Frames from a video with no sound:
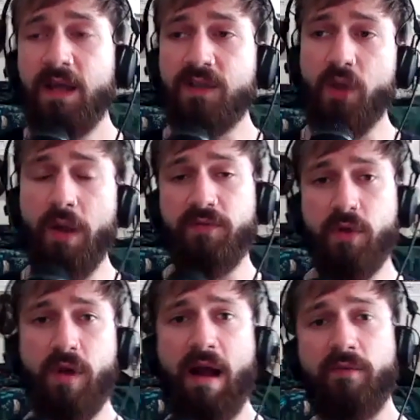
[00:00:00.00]
So if
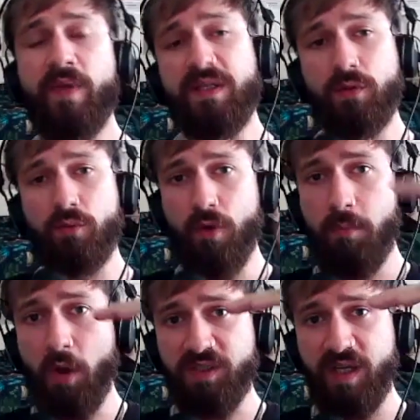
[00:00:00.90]
you have this
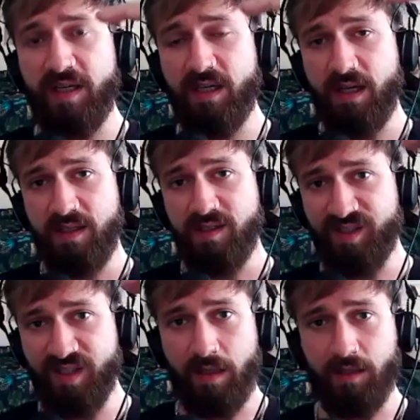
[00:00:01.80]
robotic
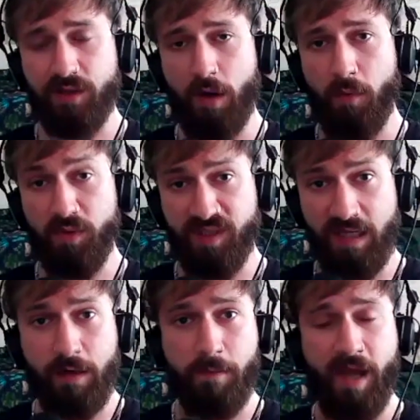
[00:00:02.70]
synced up or
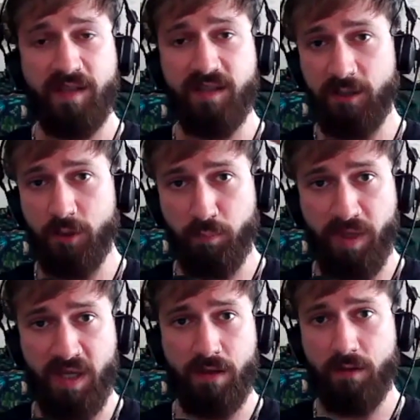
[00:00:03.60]
syncopated
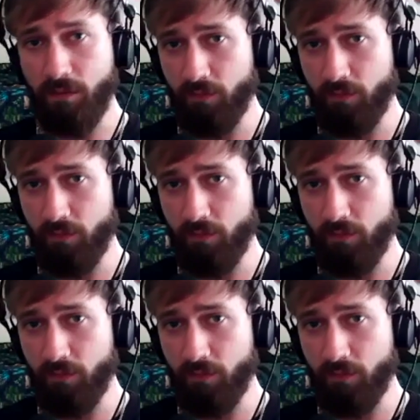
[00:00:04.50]
beat